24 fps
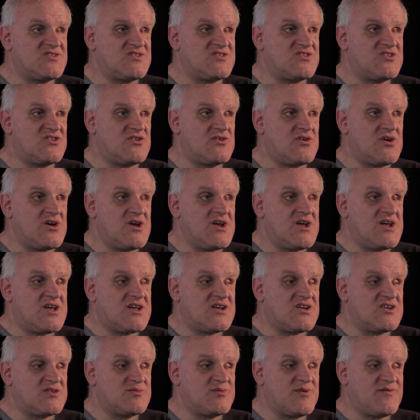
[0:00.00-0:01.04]
And so,
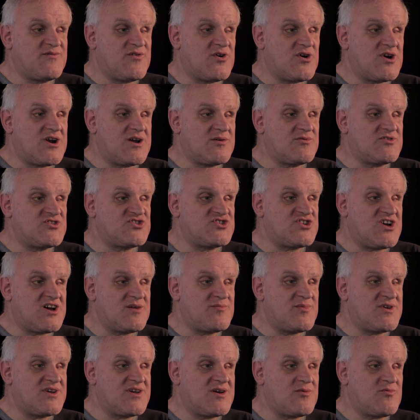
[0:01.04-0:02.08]
because before I was
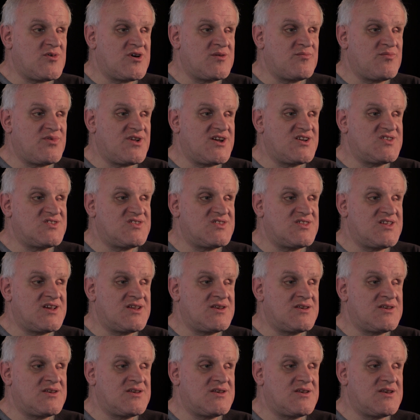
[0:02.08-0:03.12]
shopping at one place, and
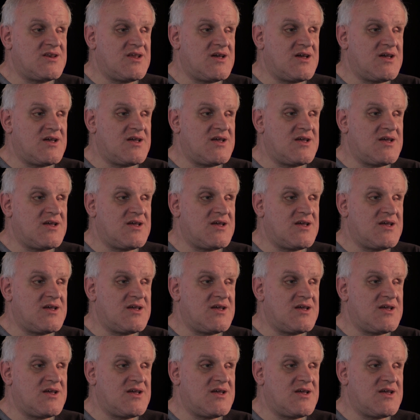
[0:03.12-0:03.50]
then